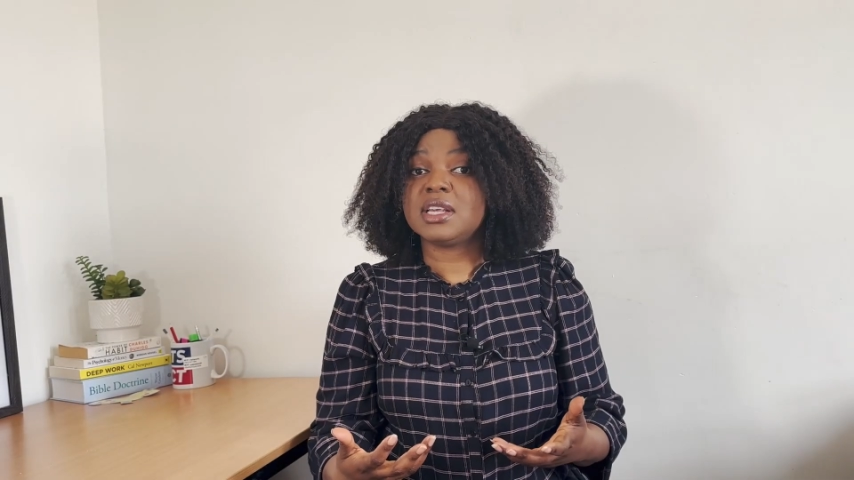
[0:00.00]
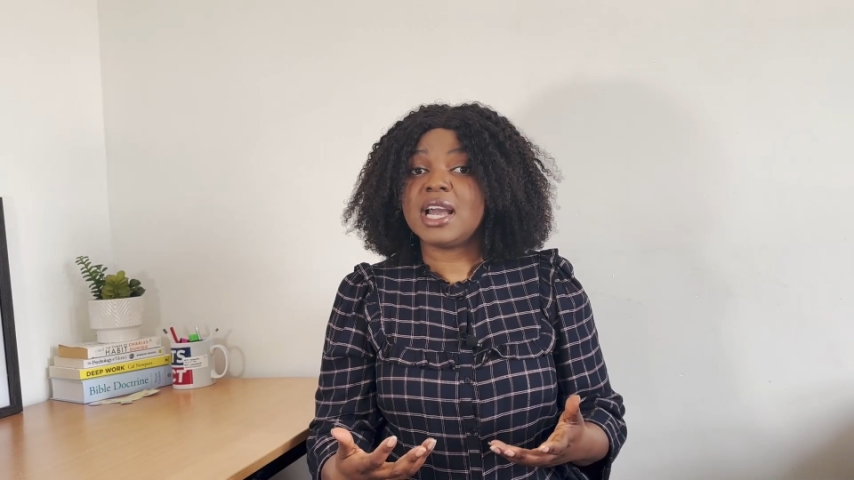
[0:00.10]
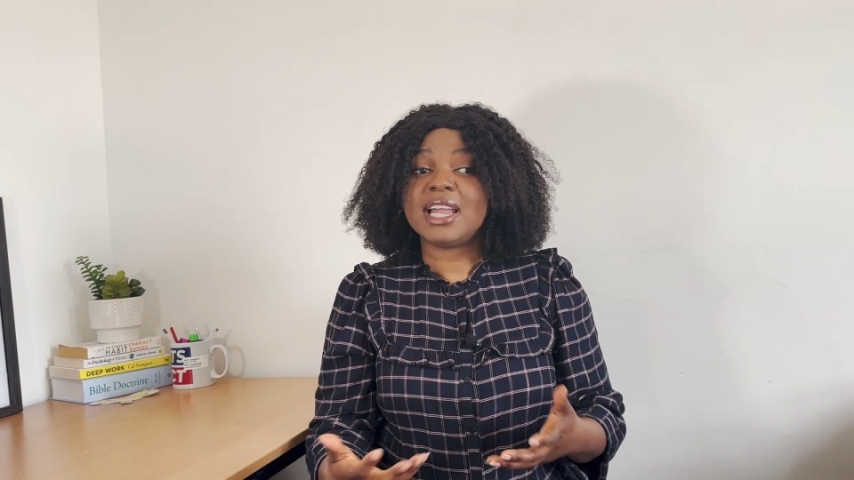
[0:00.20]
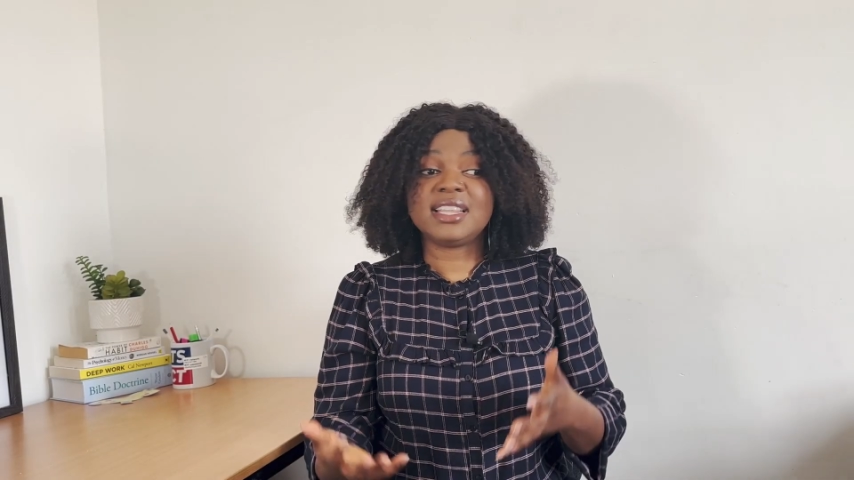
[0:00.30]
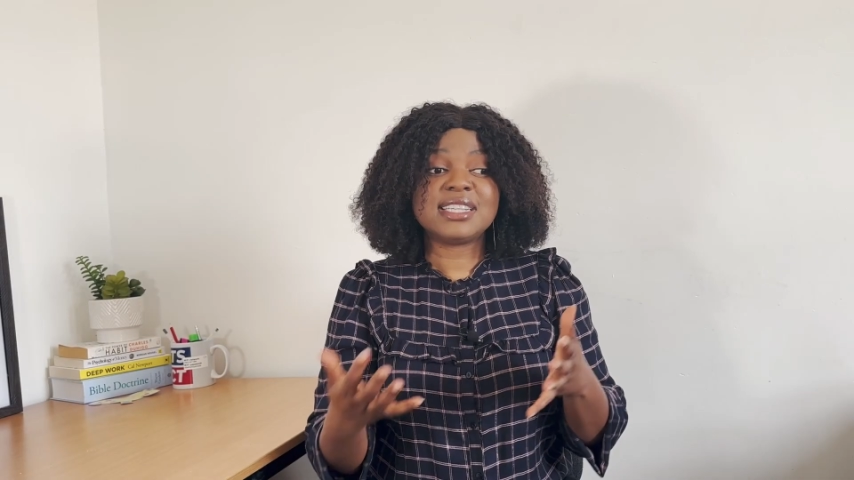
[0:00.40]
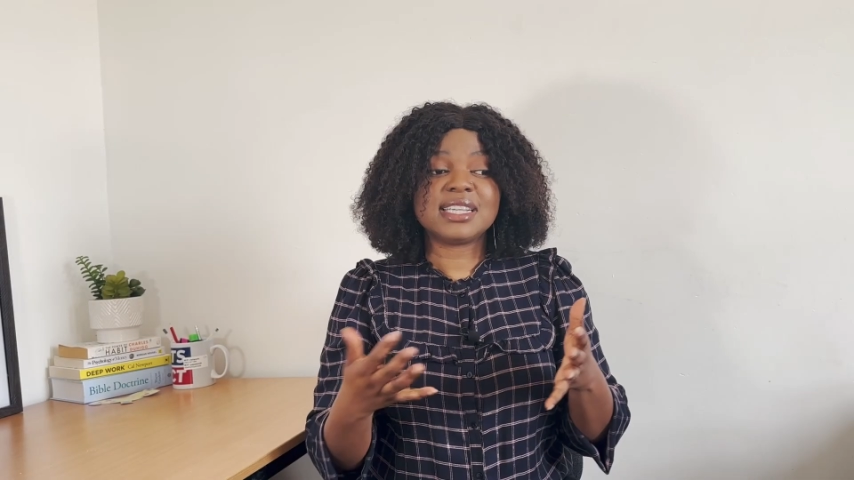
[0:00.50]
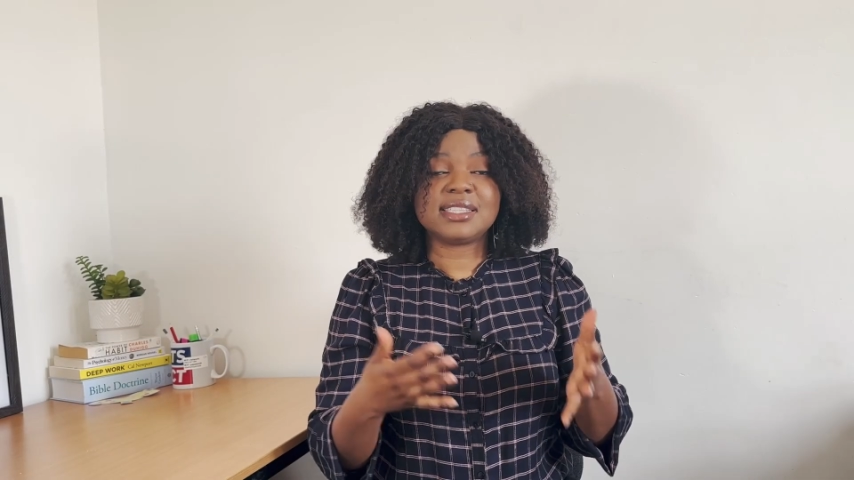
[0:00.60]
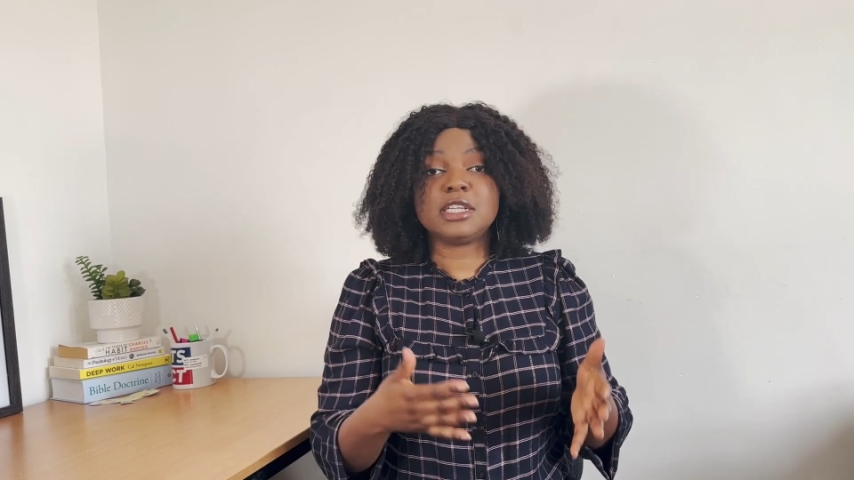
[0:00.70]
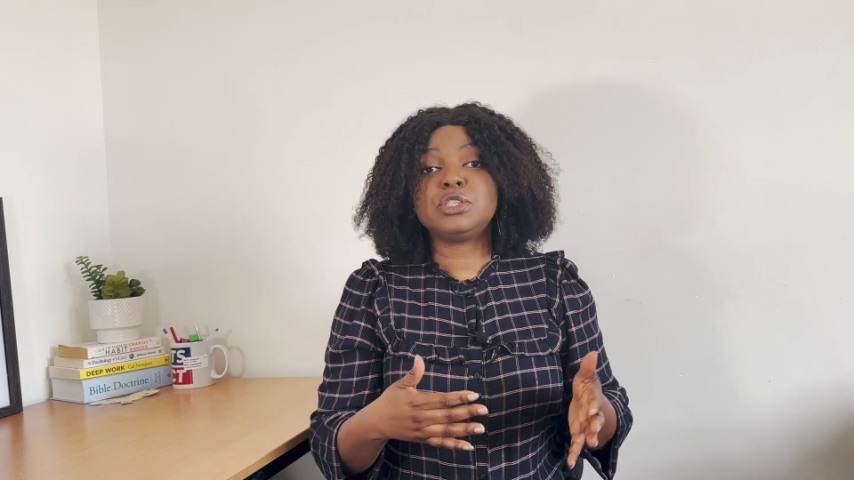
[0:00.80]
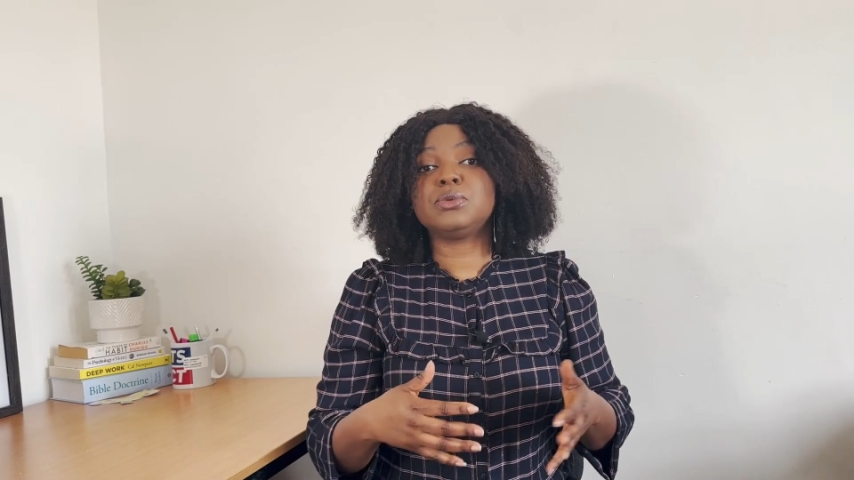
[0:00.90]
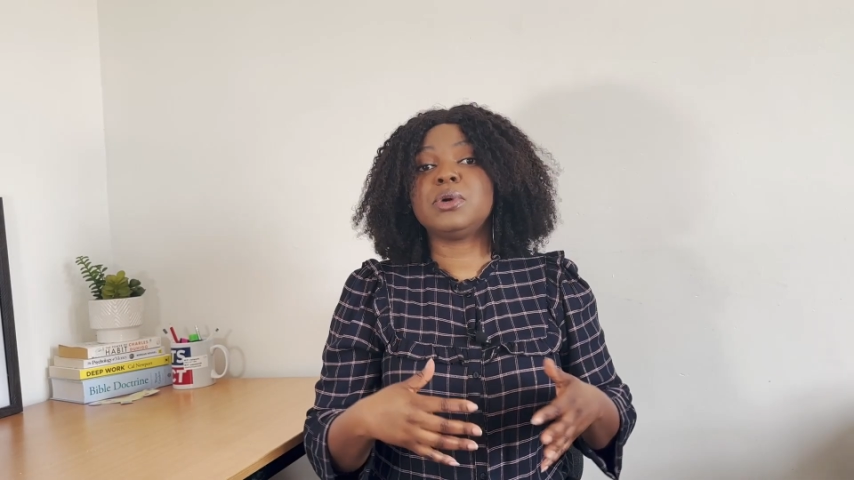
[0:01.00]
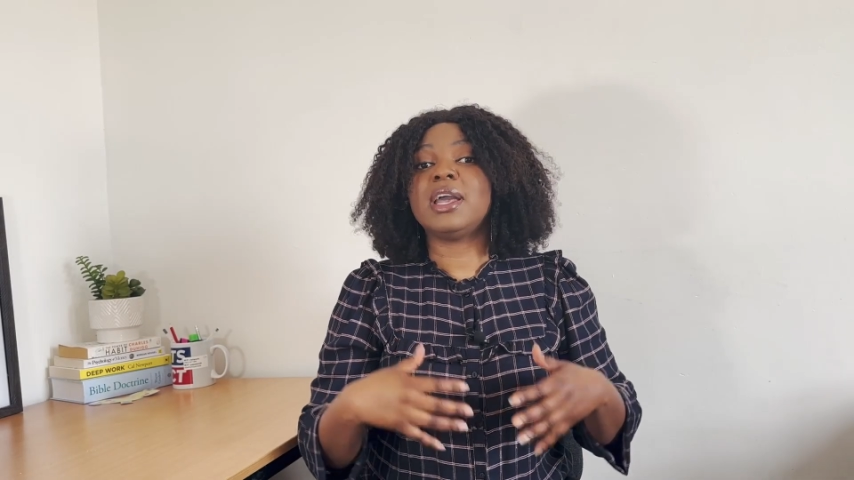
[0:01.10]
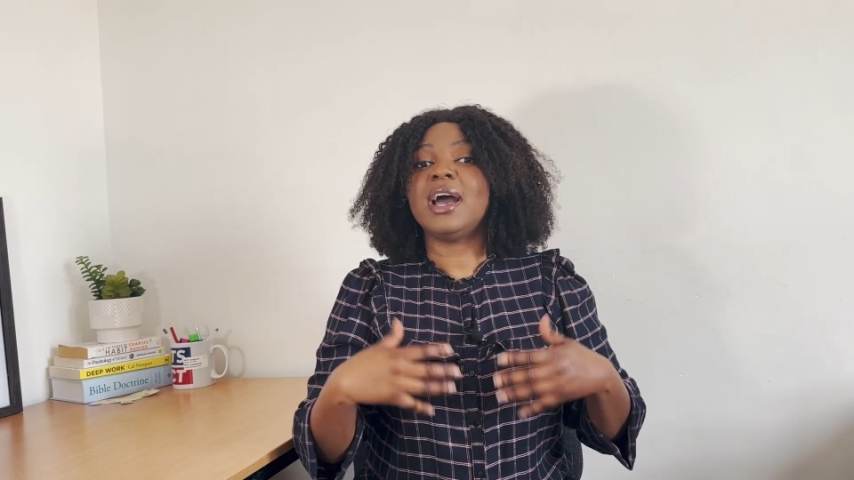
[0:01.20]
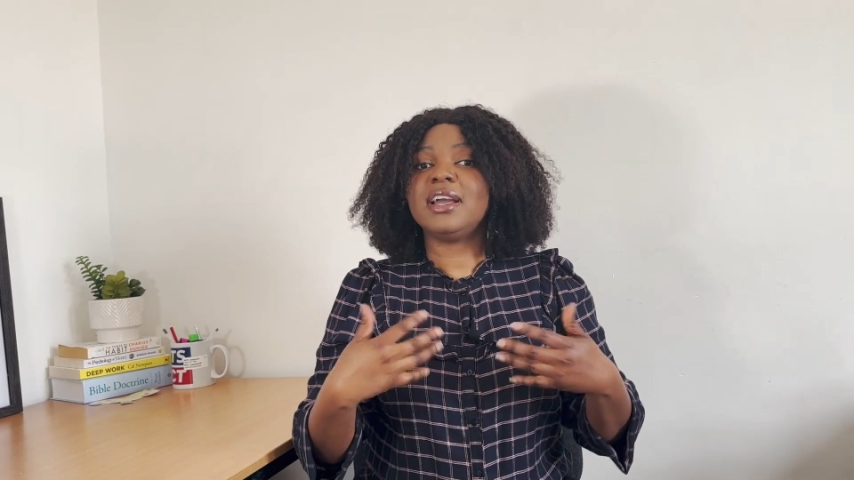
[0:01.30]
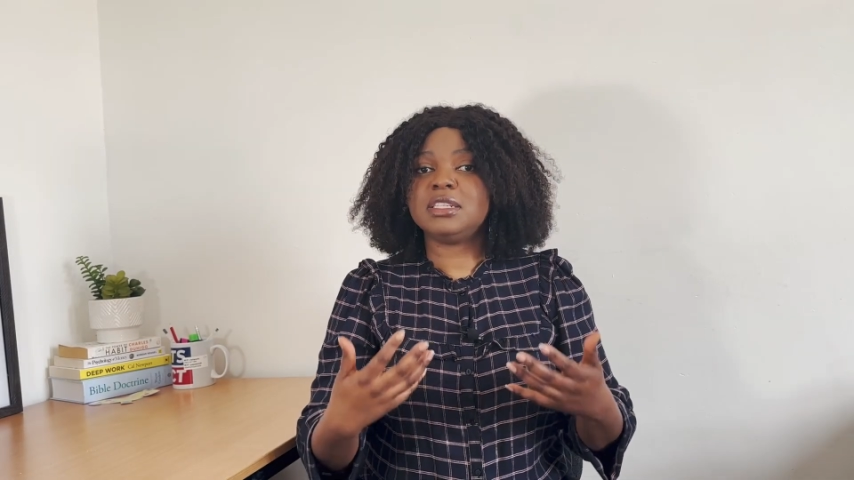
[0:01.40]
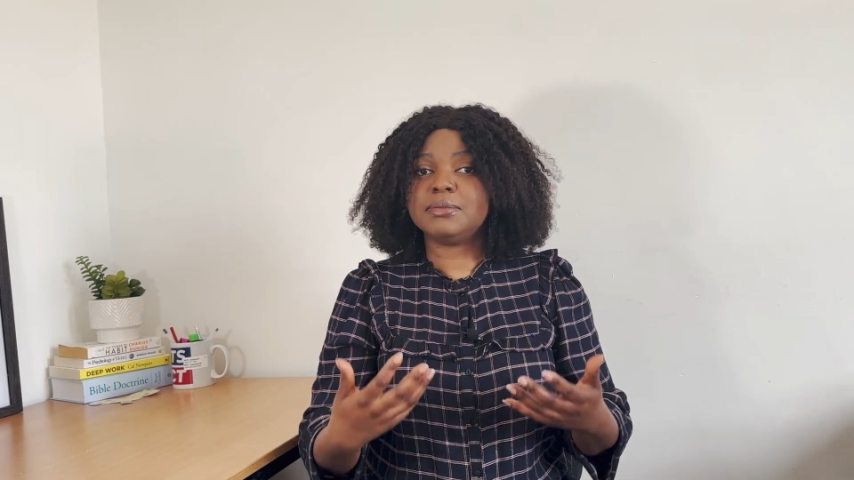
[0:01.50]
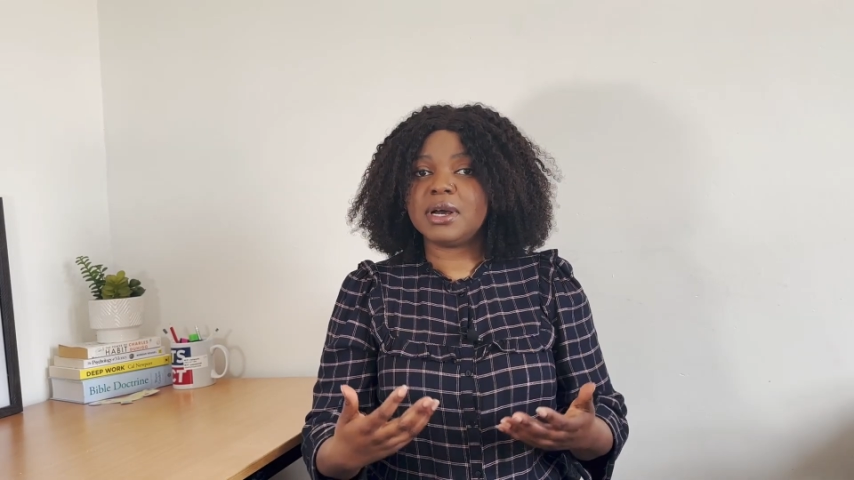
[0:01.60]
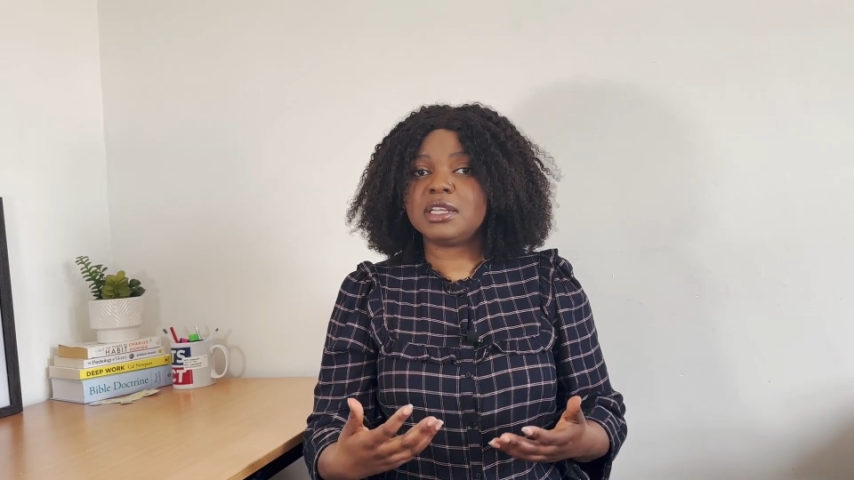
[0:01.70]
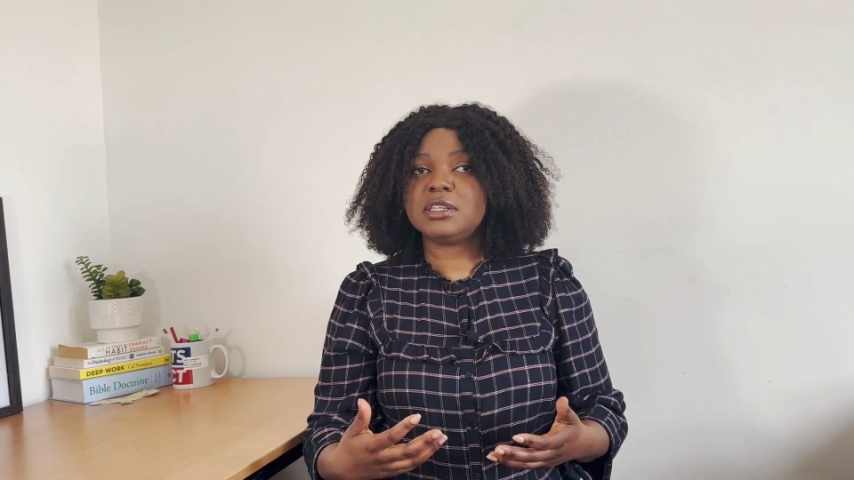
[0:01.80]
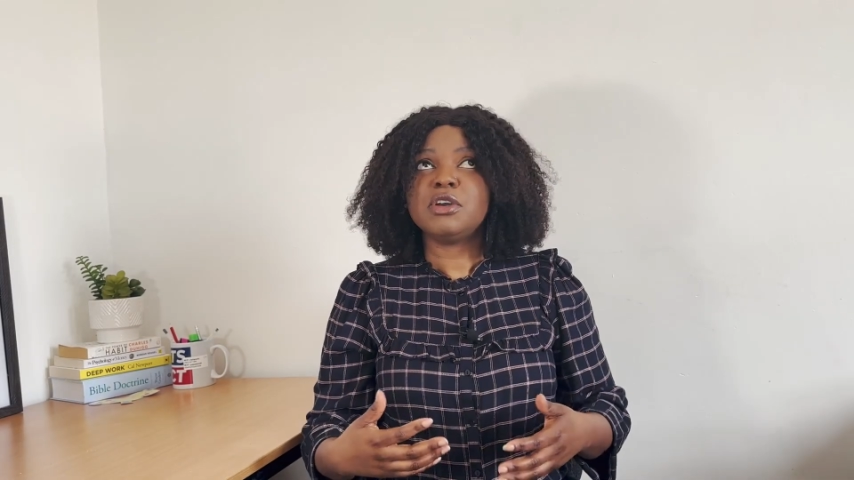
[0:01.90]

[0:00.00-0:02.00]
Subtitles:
and this has led to a high demand